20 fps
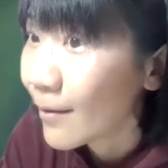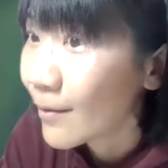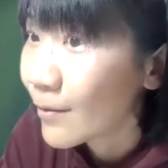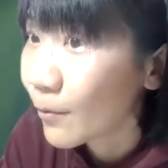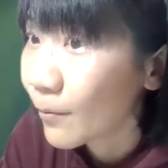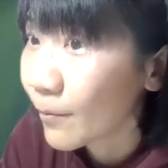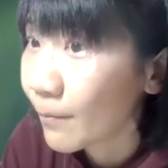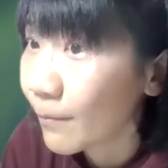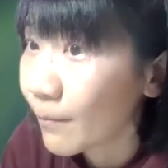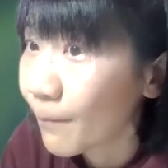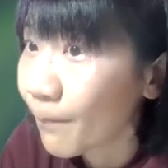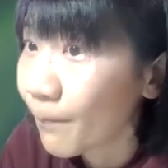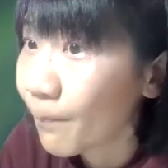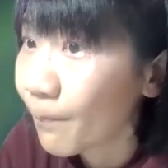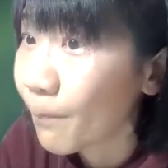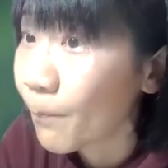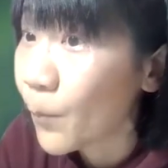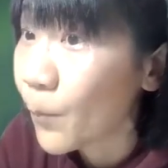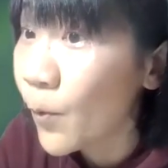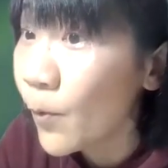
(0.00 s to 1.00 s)
So
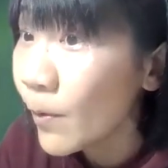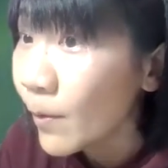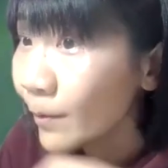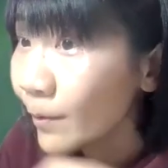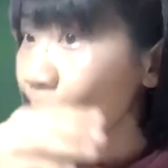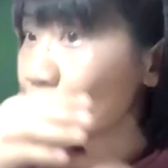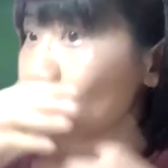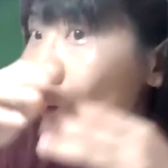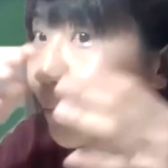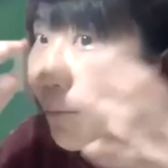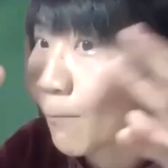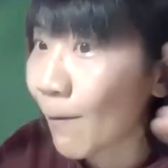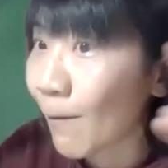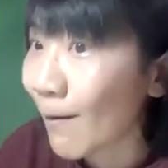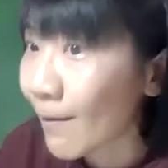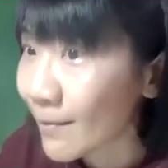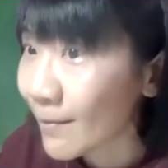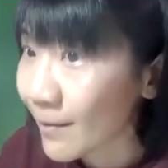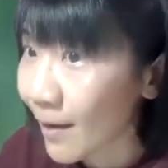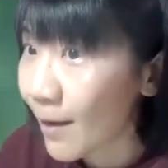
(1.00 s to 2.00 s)
beautiful
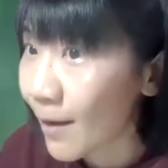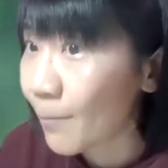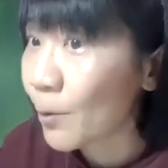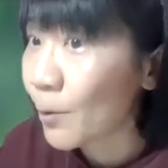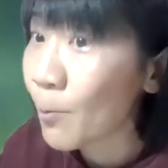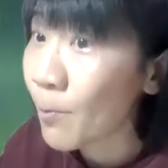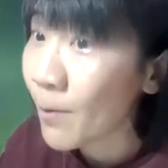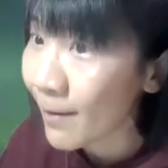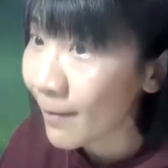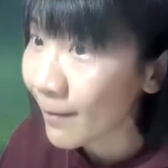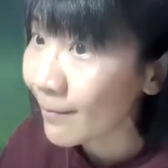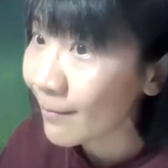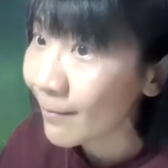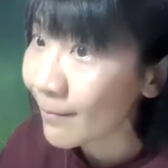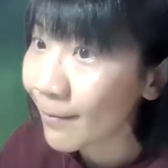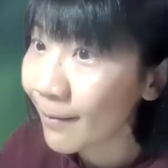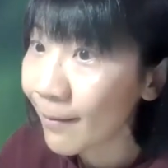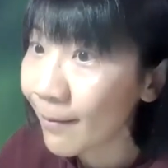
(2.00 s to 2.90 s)
words everywhere,